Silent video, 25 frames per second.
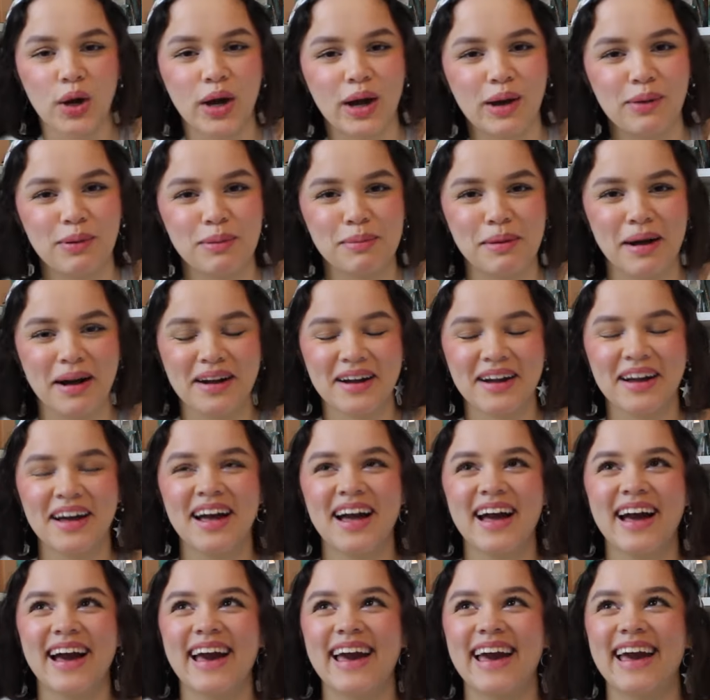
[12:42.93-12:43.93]
Okay, we're back.
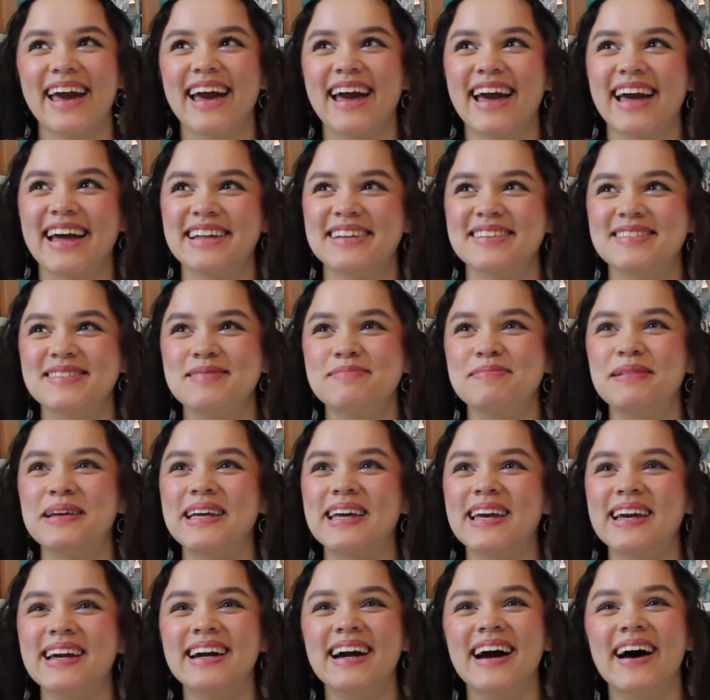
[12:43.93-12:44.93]
And
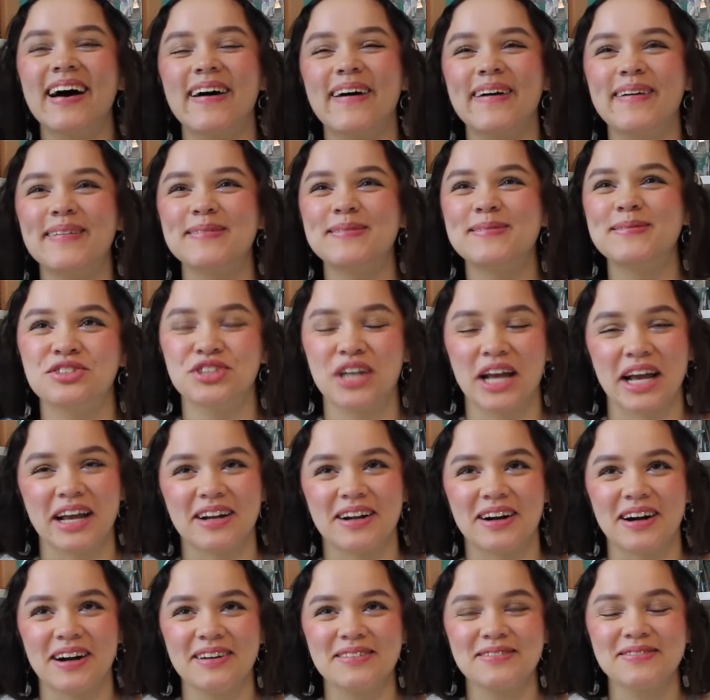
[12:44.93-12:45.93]
speaking of Shake It
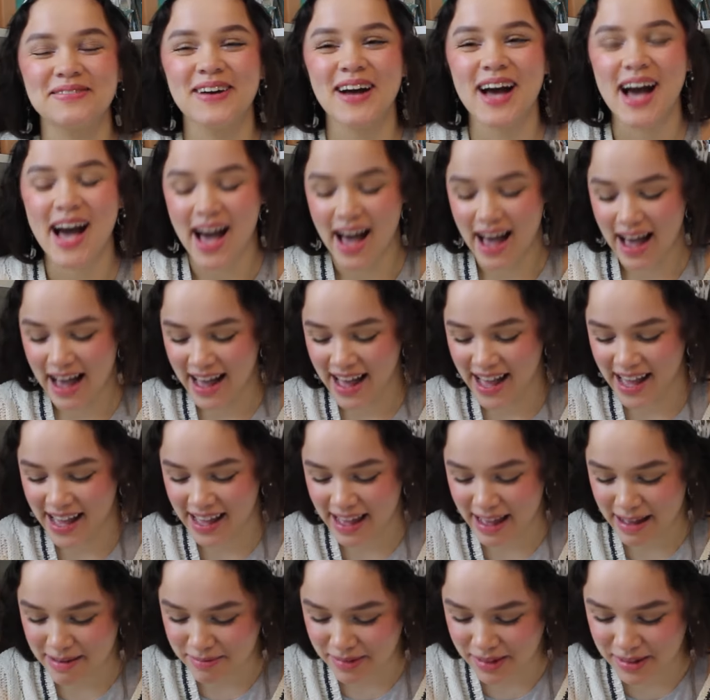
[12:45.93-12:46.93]
Off,
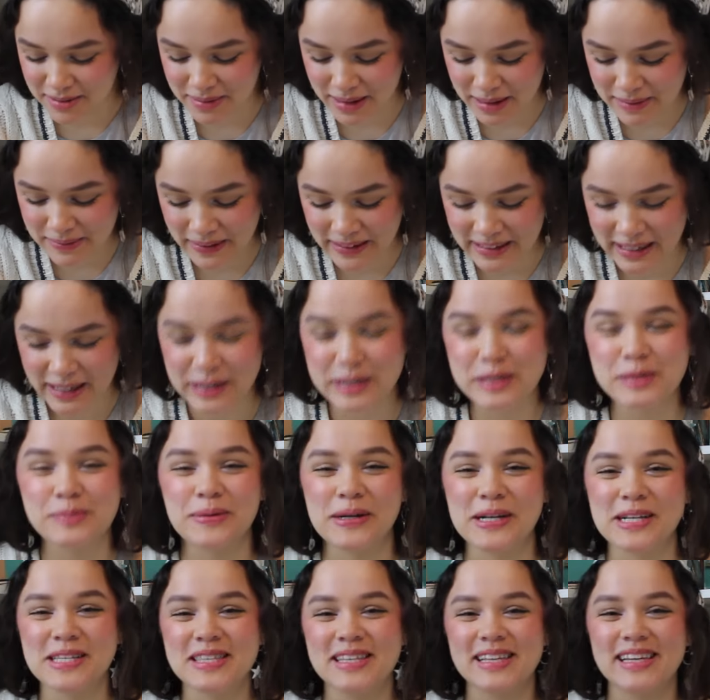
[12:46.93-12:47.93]
I am gonna make my next
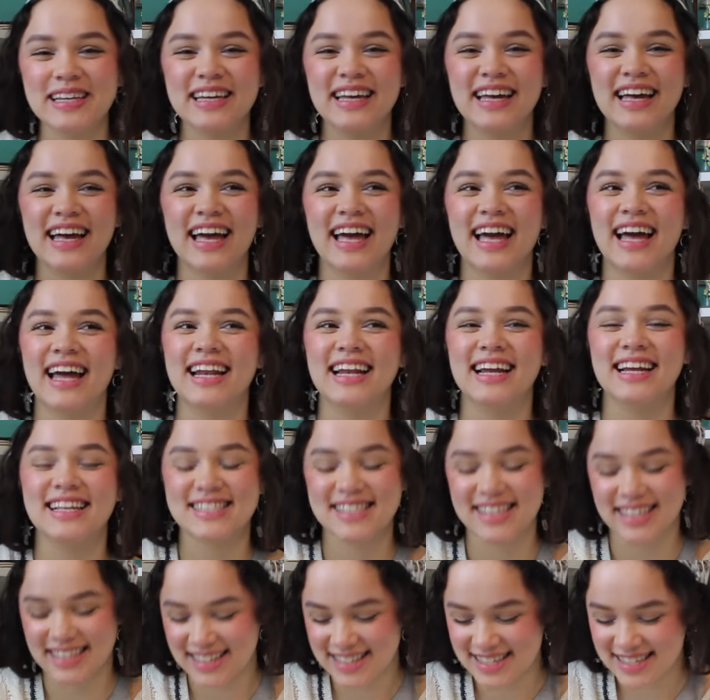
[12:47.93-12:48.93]
bracelet and
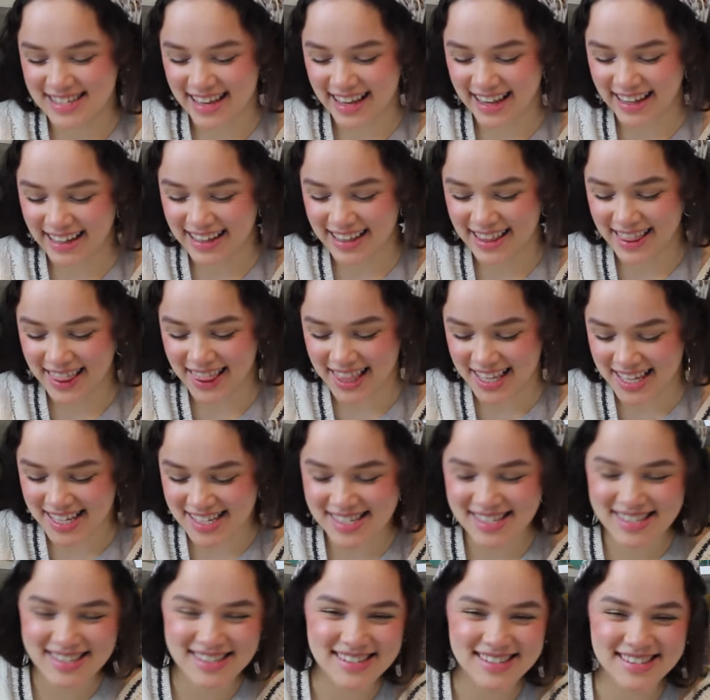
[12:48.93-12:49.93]
it's gonna say
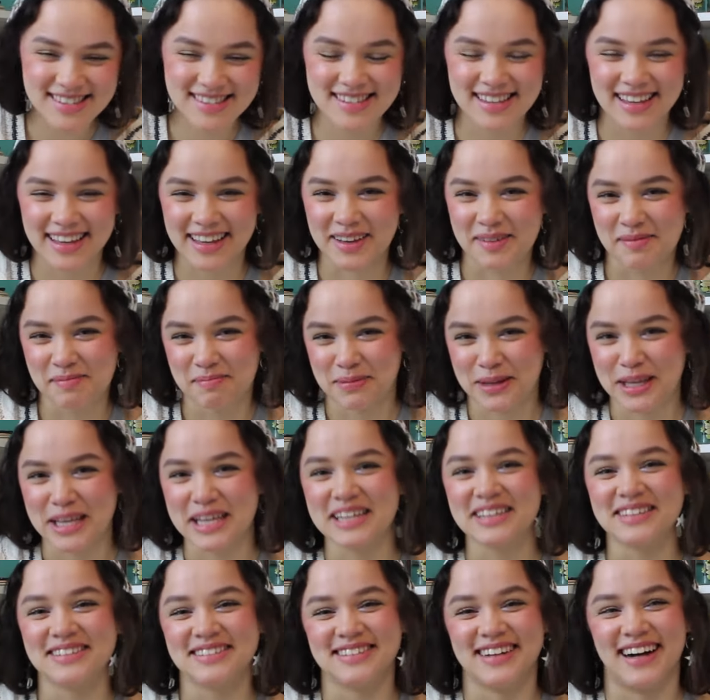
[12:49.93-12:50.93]
"This Sick
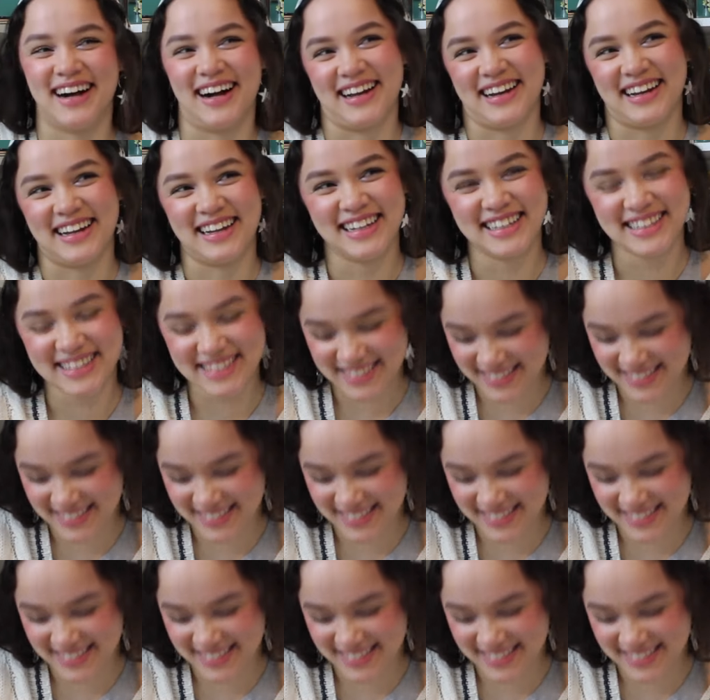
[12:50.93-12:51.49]
Beat" on it.